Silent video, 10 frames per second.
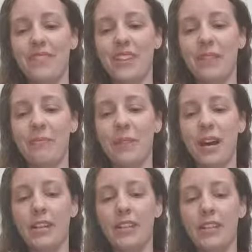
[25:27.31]

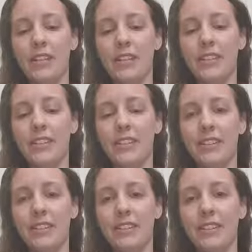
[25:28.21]
admired
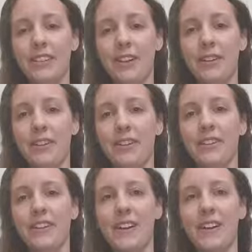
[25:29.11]
our
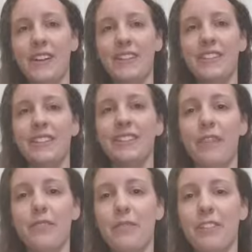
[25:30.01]

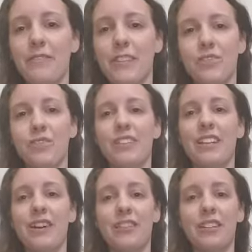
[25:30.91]
government officials and
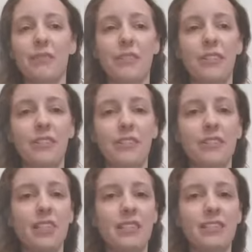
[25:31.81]
healthcare
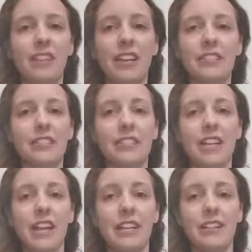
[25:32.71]
workers and
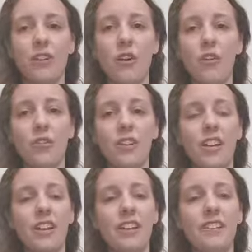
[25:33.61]
society as a whole,
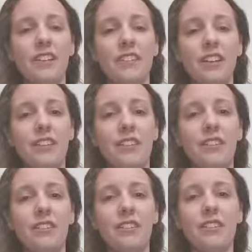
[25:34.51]
that
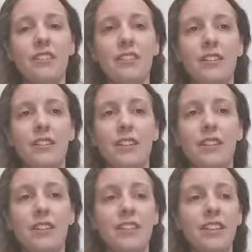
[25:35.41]

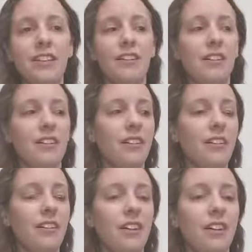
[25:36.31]
they
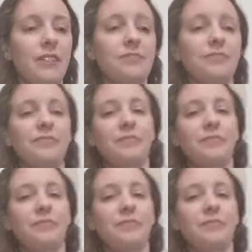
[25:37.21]
are